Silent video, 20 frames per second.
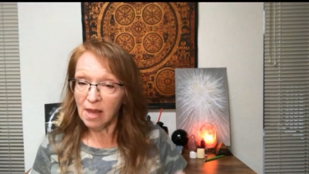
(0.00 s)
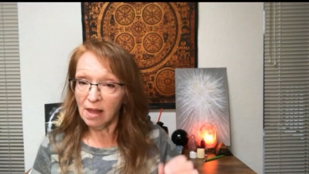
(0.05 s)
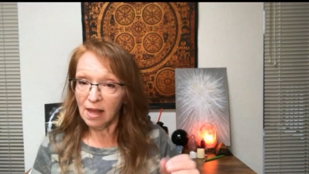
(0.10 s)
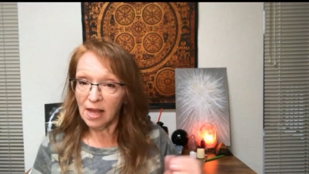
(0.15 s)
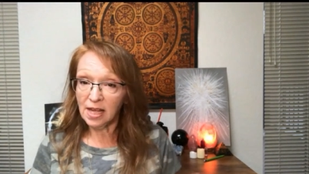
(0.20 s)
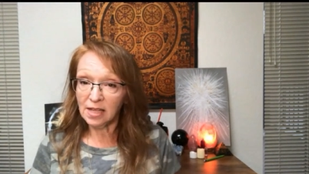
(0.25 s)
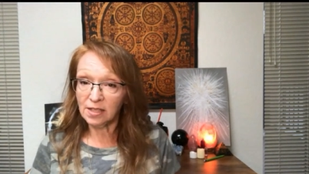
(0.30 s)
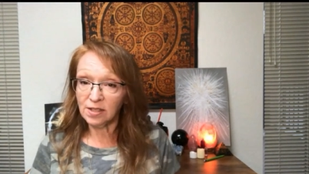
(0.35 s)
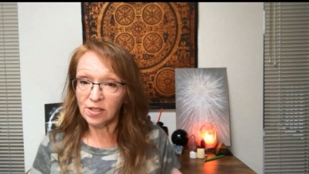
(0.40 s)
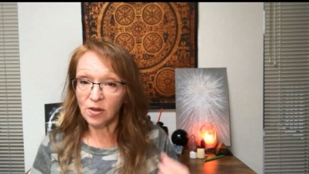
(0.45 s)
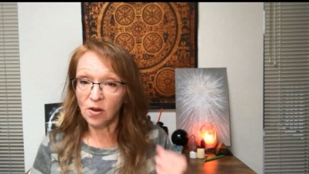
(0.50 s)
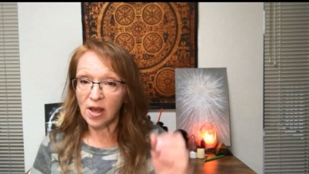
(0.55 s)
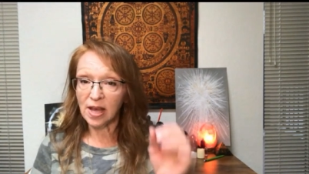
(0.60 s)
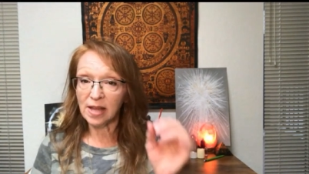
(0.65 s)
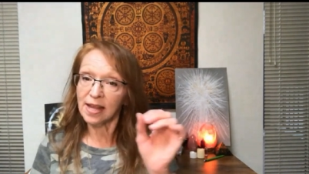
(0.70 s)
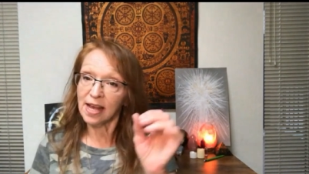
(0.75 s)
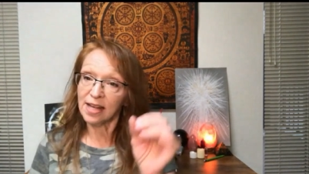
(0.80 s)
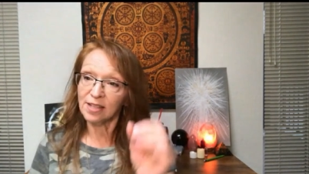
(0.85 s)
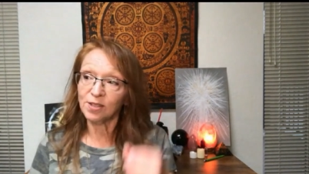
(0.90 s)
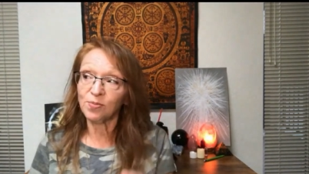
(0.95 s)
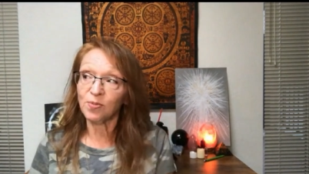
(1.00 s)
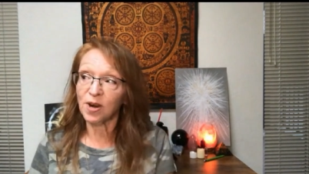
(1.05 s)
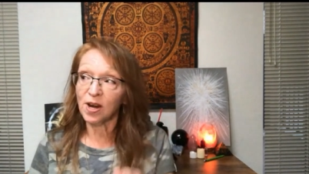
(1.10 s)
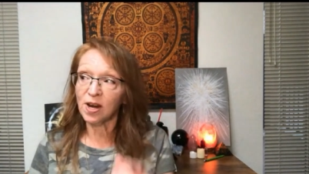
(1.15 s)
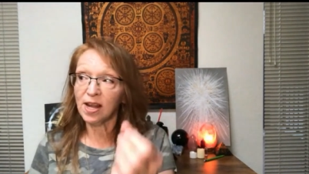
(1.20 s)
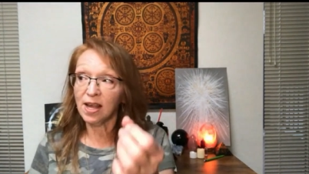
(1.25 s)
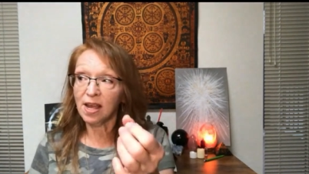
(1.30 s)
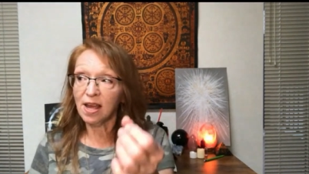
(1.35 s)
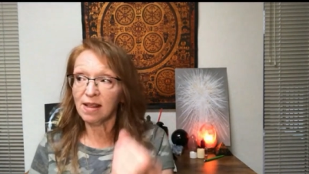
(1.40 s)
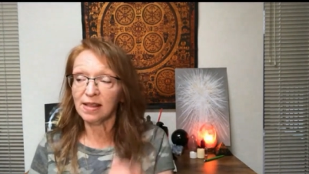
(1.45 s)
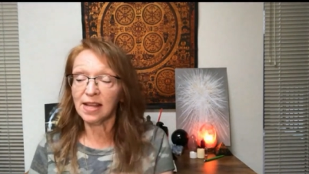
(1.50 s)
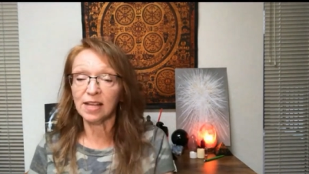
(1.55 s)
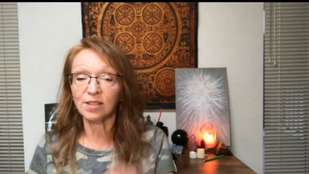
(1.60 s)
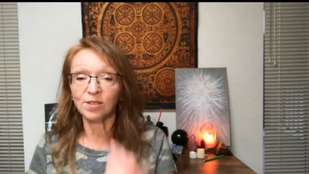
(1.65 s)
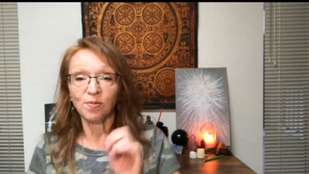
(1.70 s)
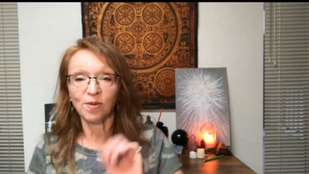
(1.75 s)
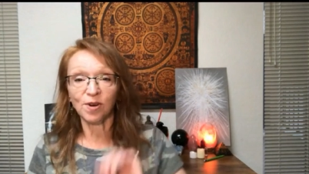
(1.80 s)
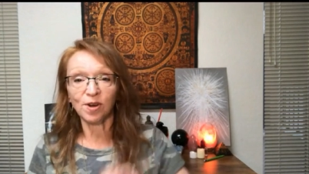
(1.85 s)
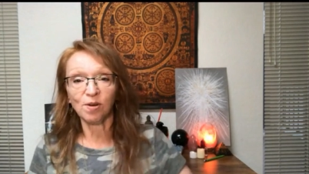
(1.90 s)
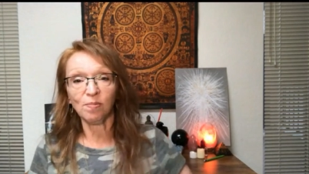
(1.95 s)
And that's where, again,
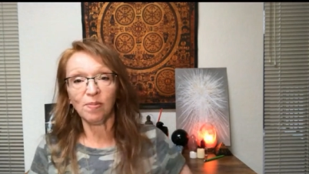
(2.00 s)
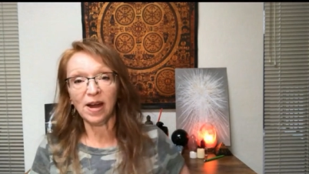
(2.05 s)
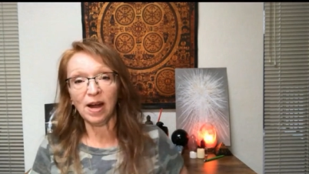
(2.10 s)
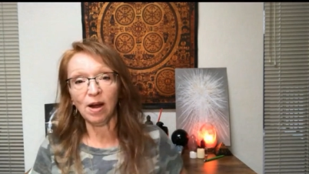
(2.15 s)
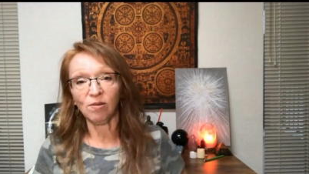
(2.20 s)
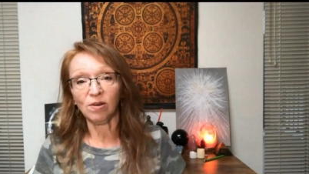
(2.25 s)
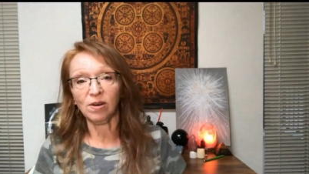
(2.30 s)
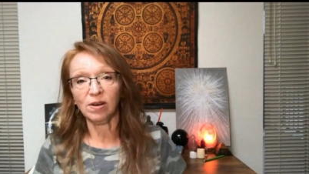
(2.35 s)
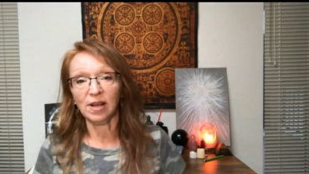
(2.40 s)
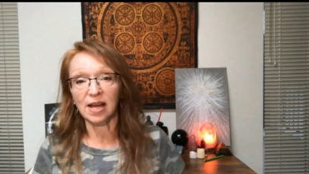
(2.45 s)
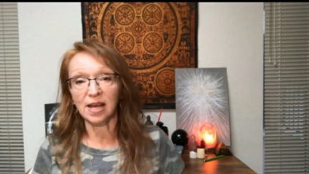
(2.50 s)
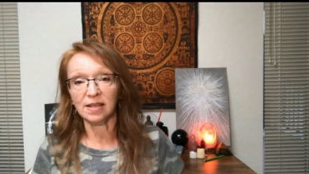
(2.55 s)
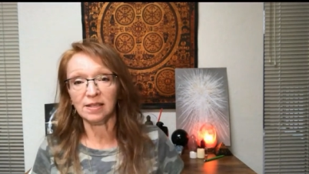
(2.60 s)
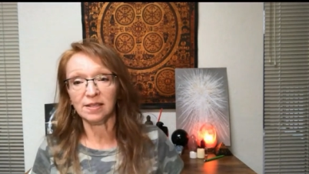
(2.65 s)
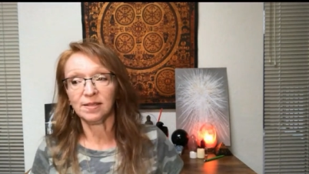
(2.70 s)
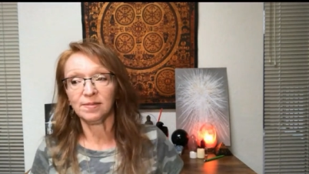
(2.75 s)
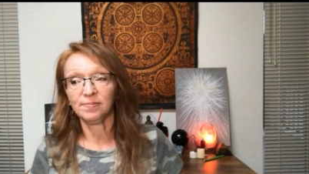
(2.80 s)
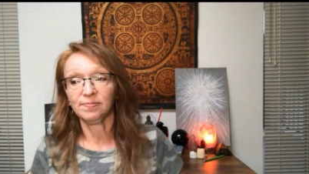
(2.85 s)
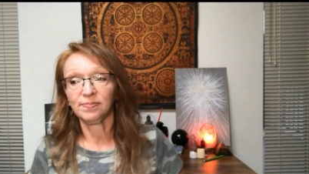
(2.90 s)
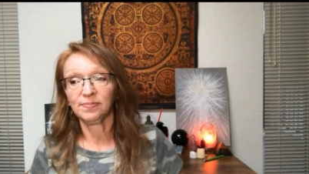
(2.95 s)
that's where your power lies.